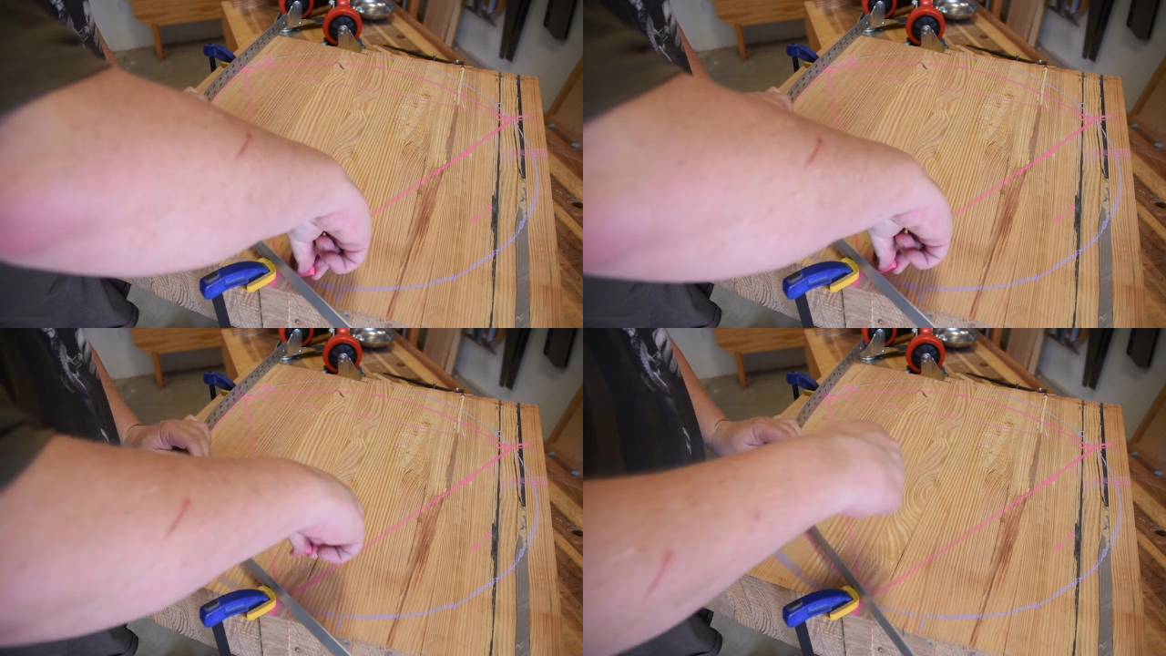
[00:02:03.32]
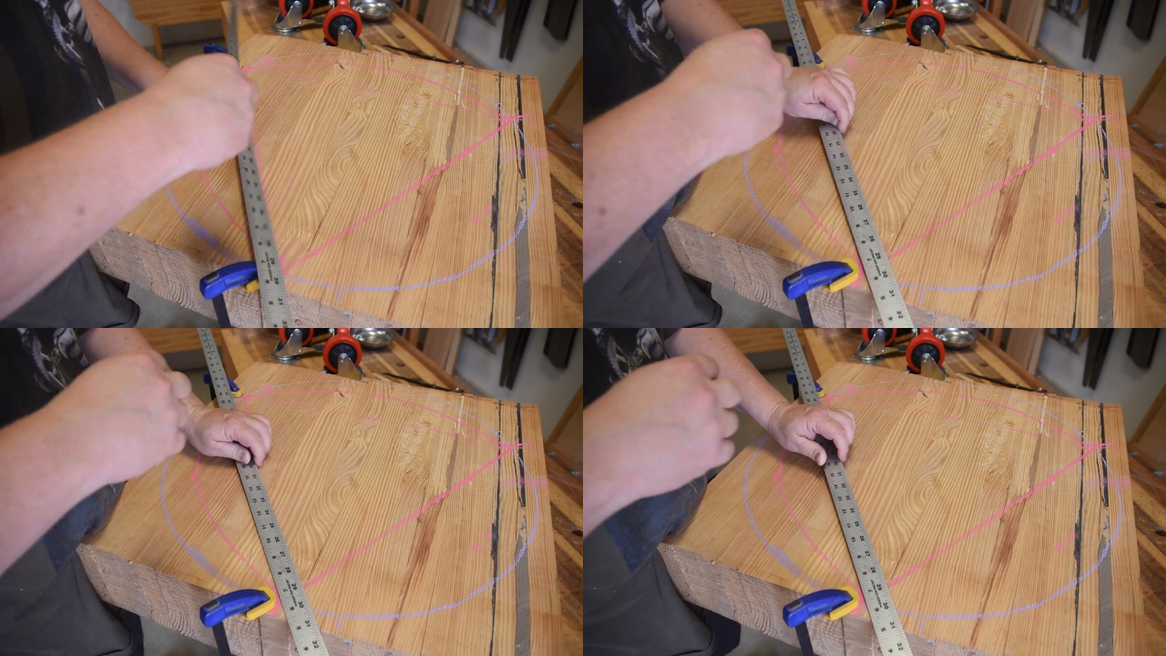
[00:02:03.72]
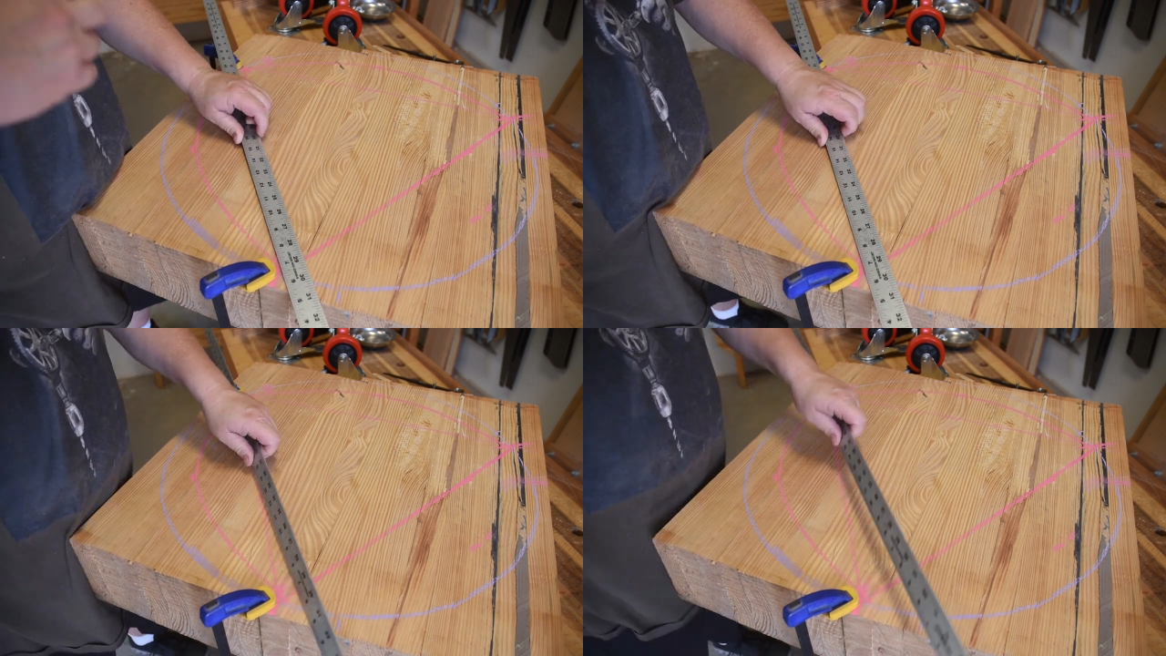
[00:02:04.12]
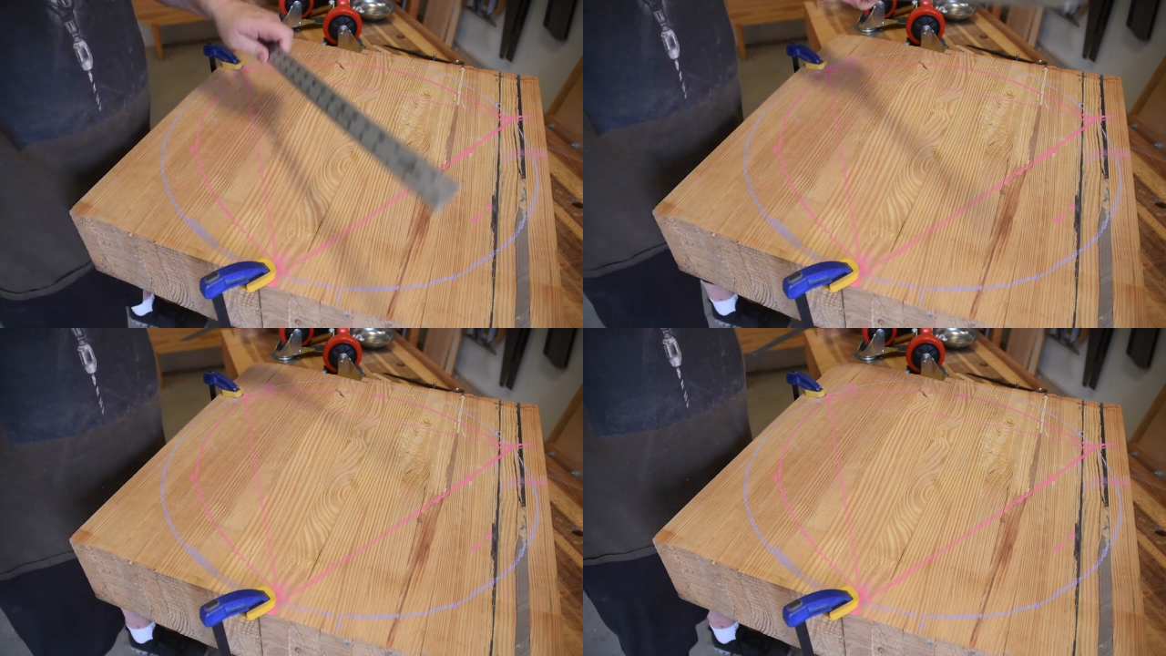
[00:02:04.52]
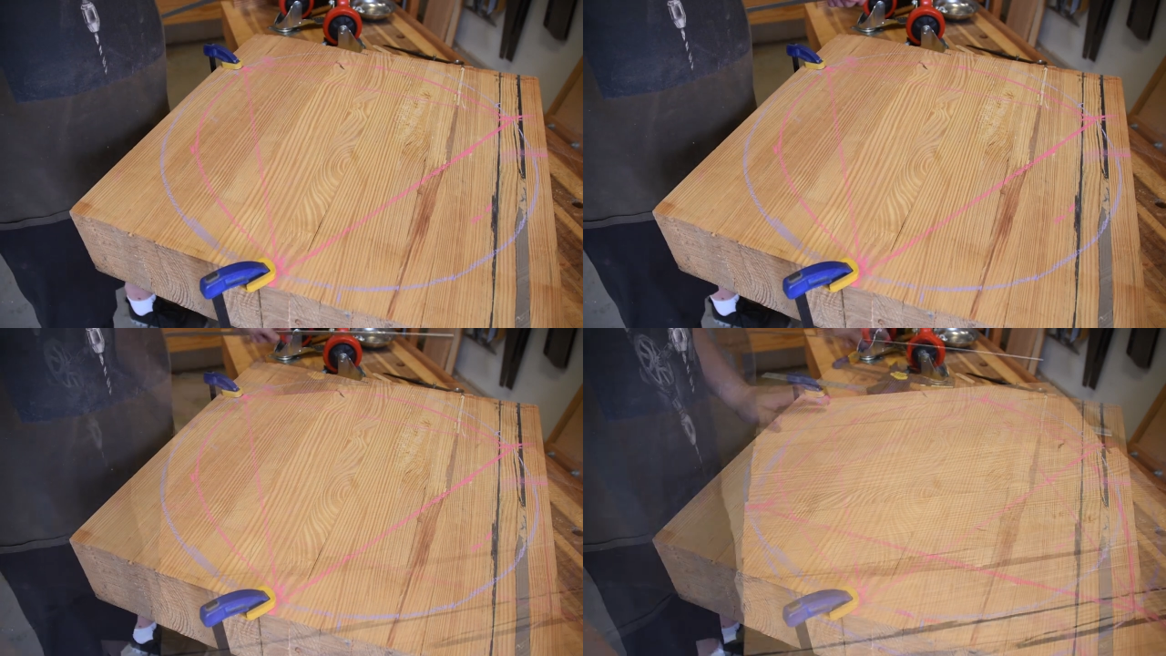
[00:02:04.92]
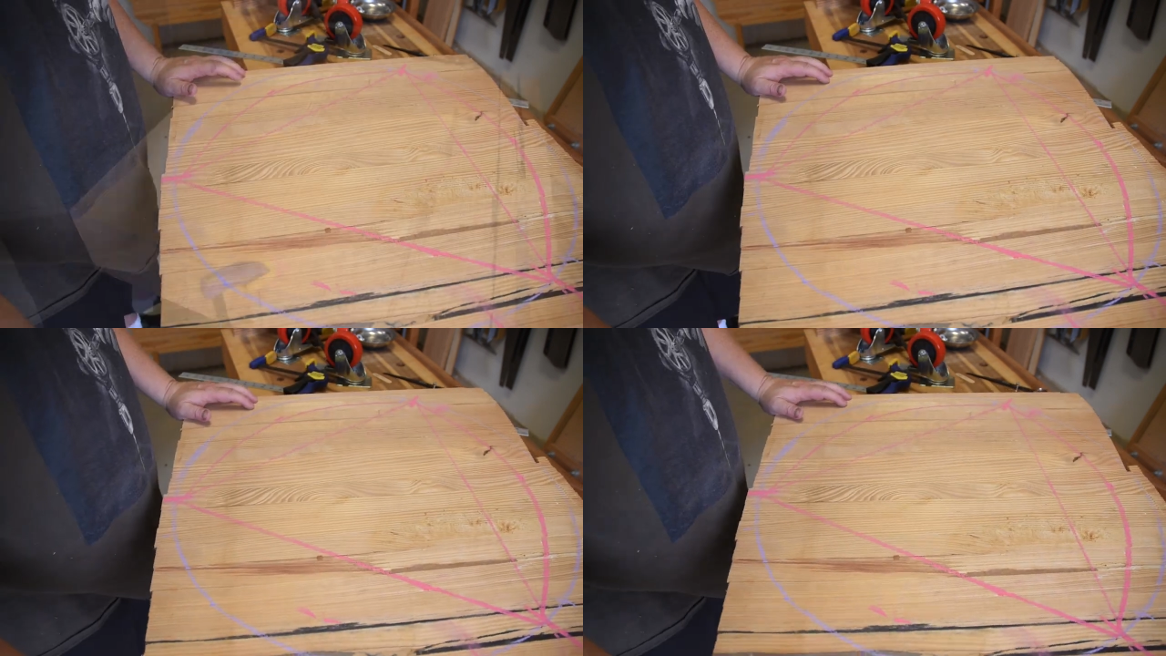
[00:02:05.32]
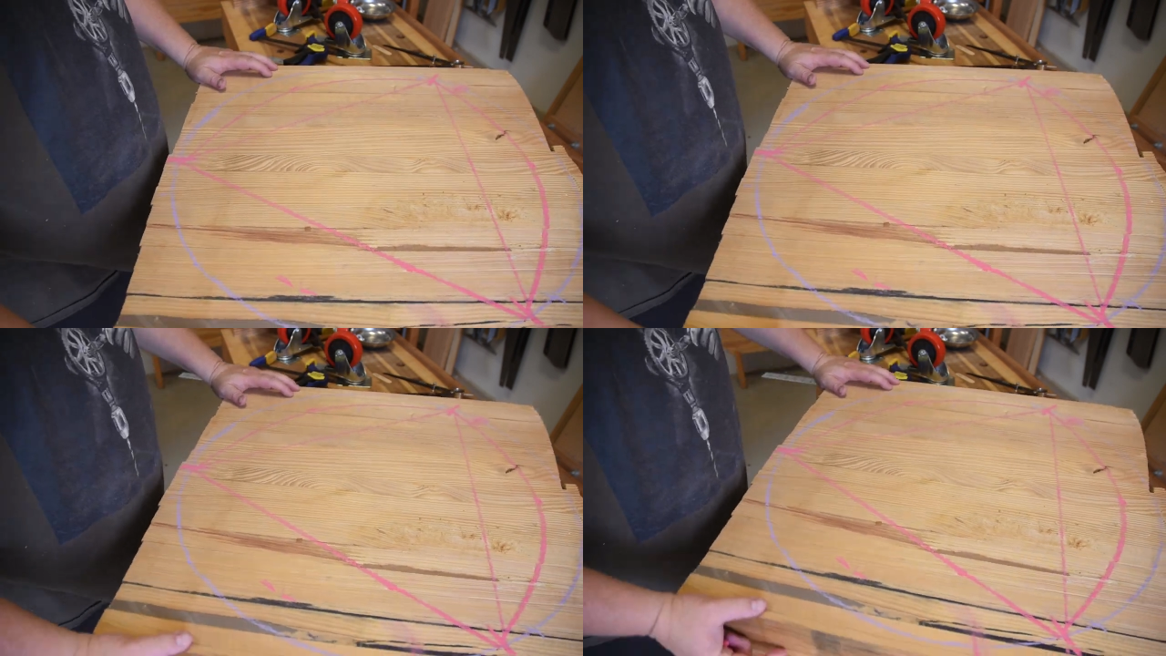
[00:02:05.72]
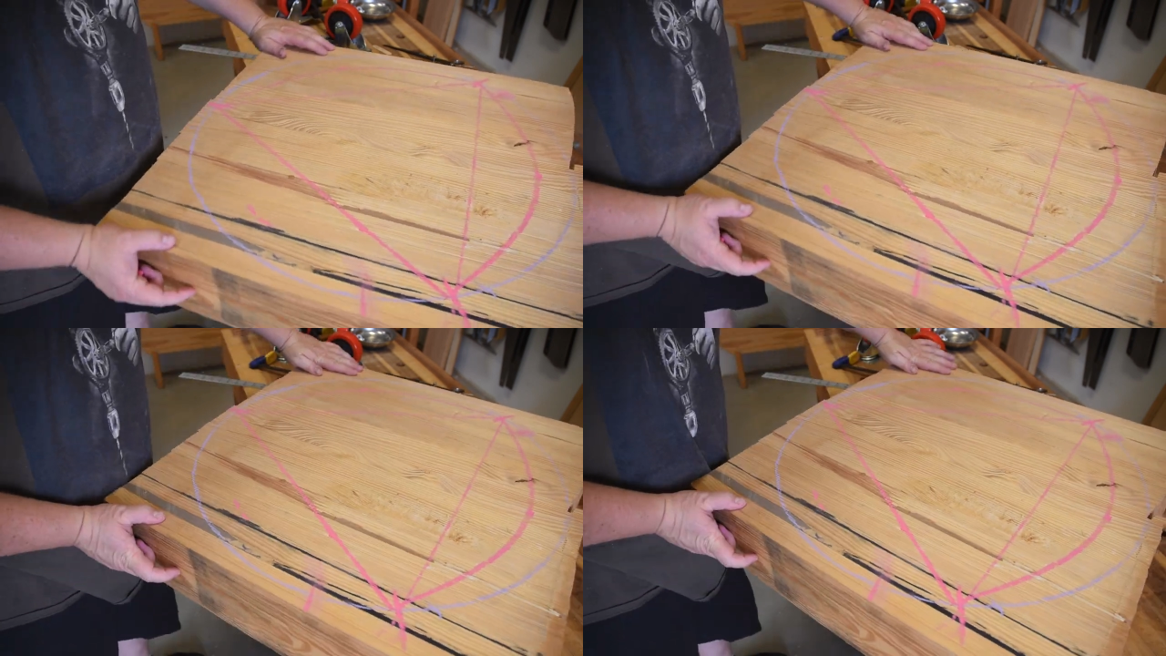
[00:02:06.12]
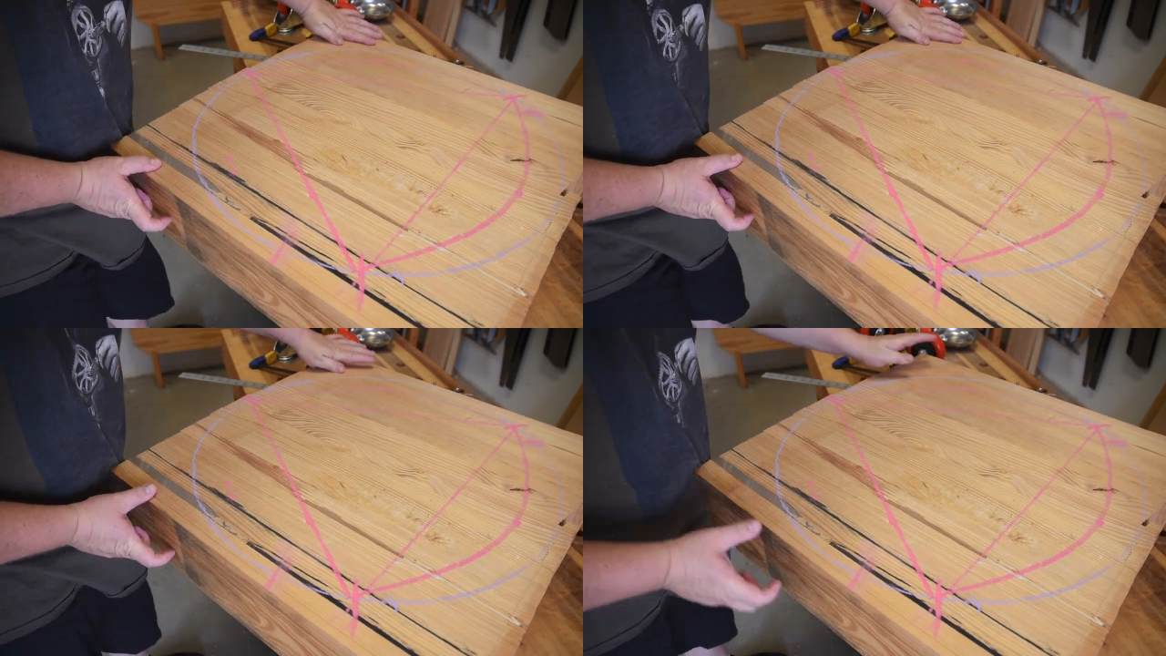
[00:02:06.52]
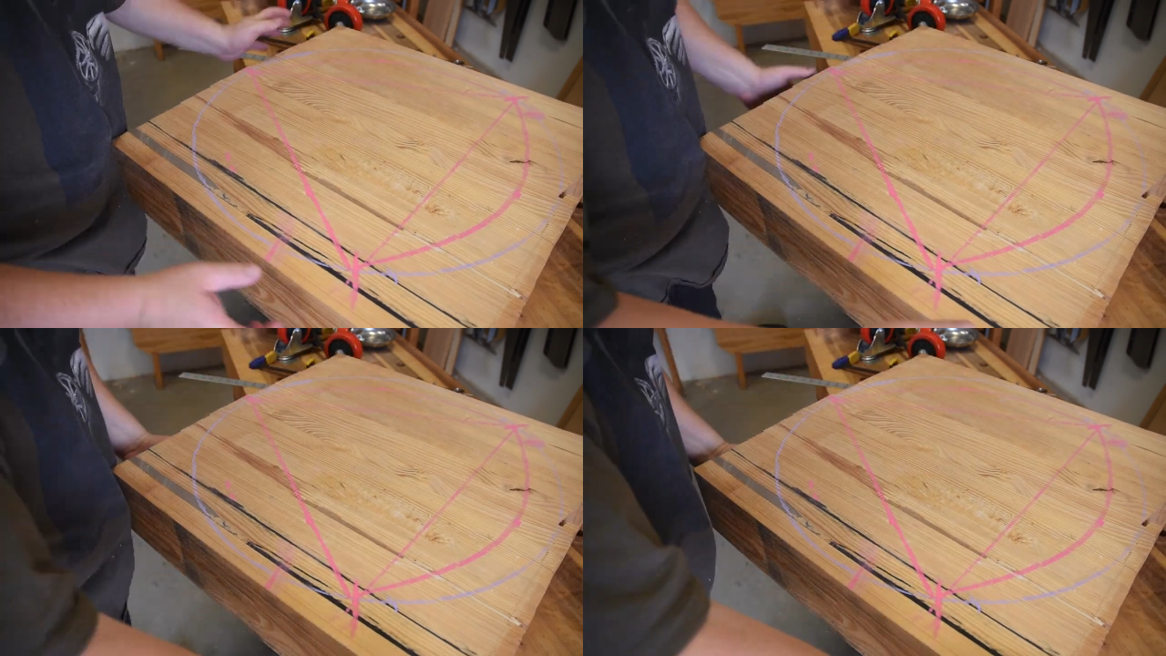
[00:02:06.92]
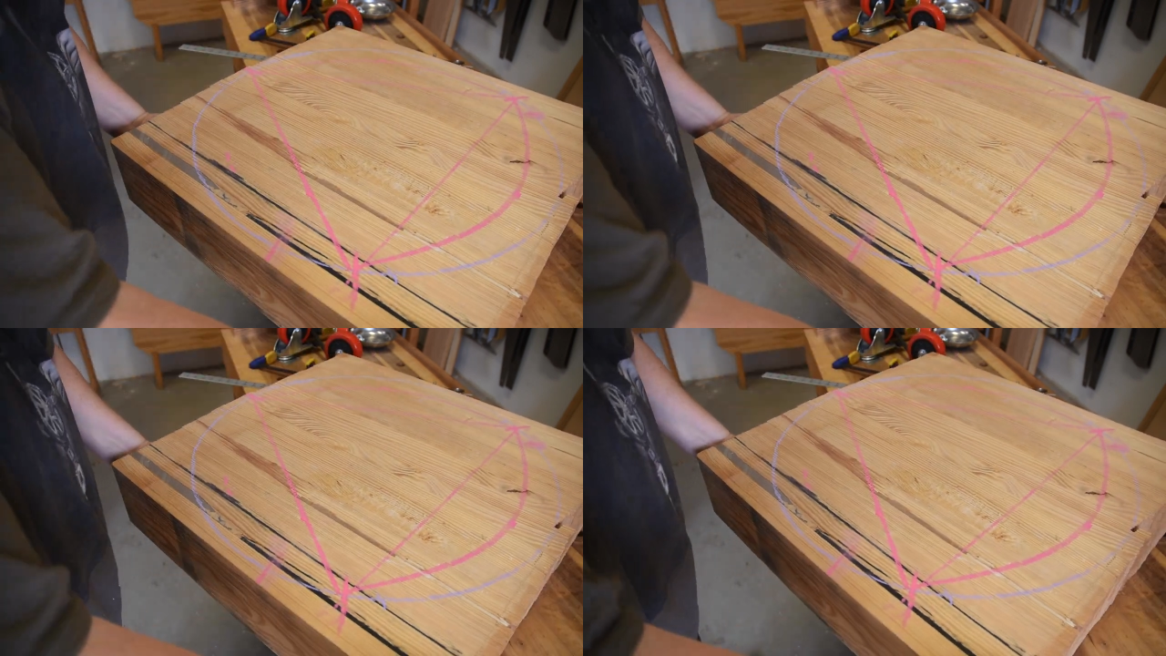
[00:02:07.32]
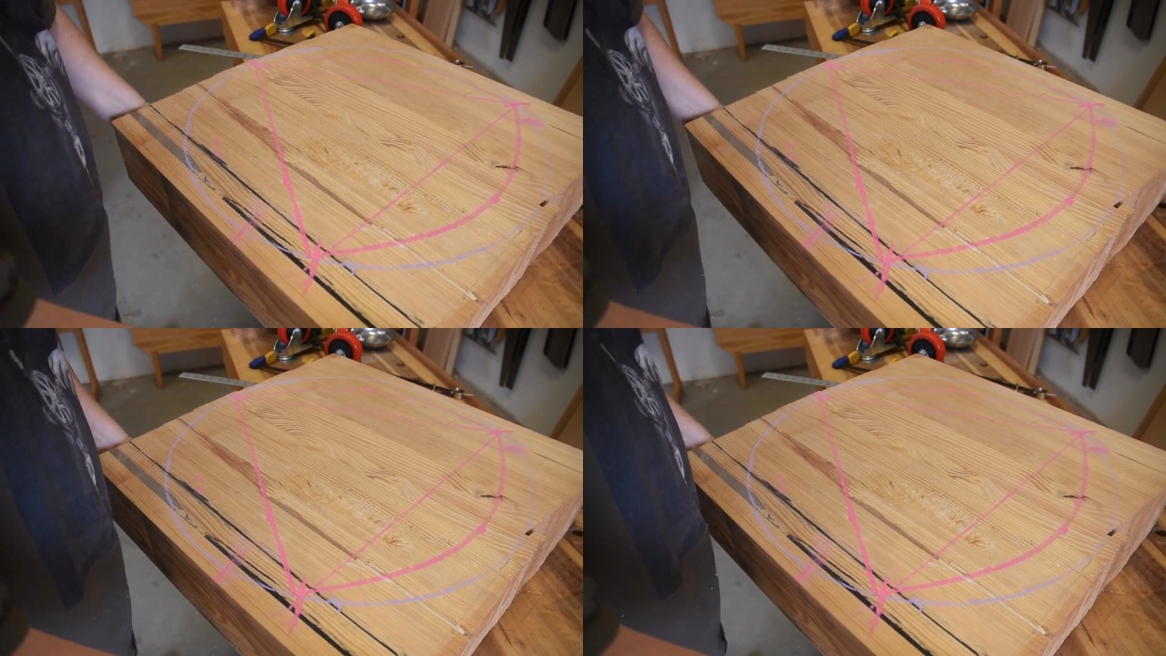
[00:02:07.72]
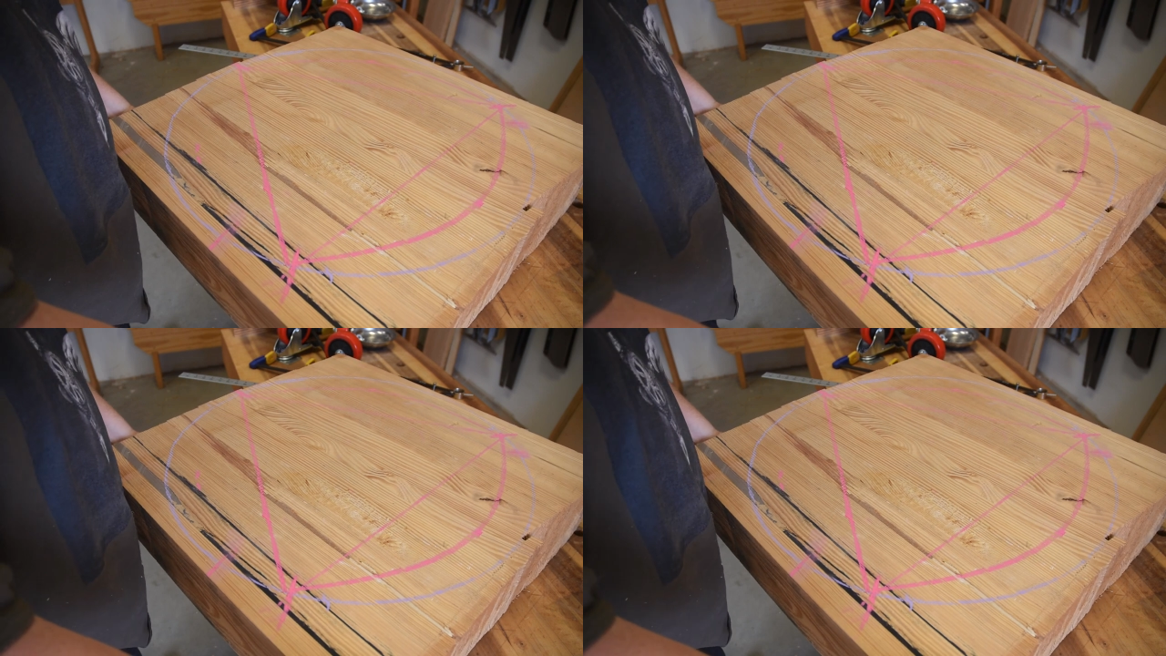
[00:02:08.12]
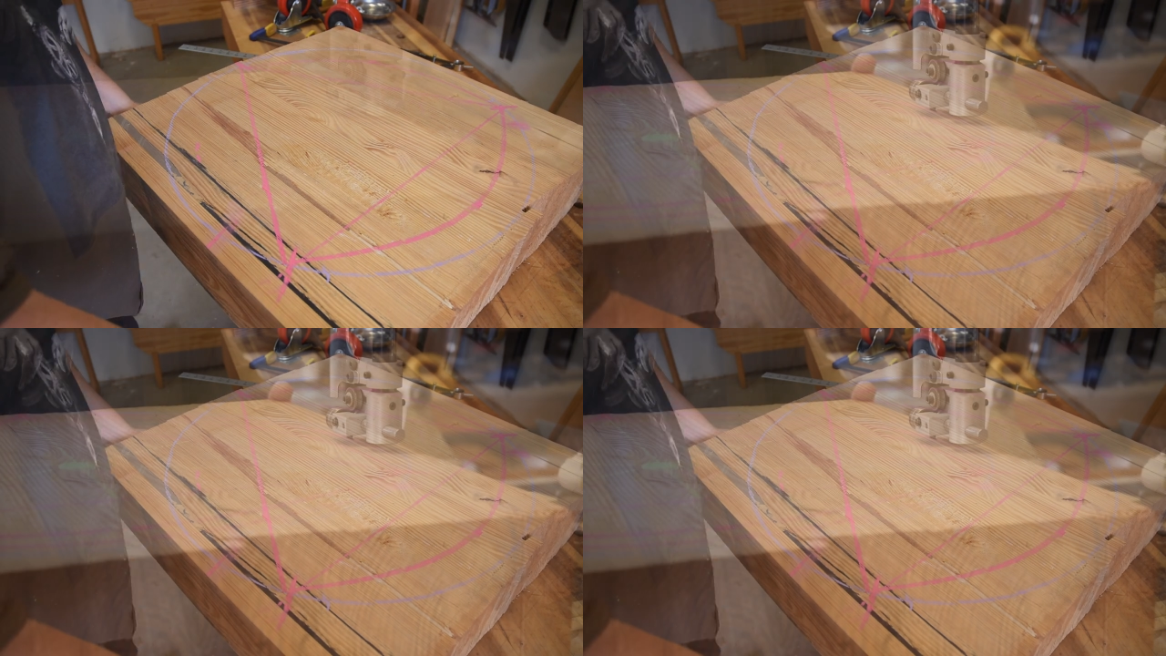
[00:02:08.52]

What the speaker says: No face is visible, so there are no lips to read.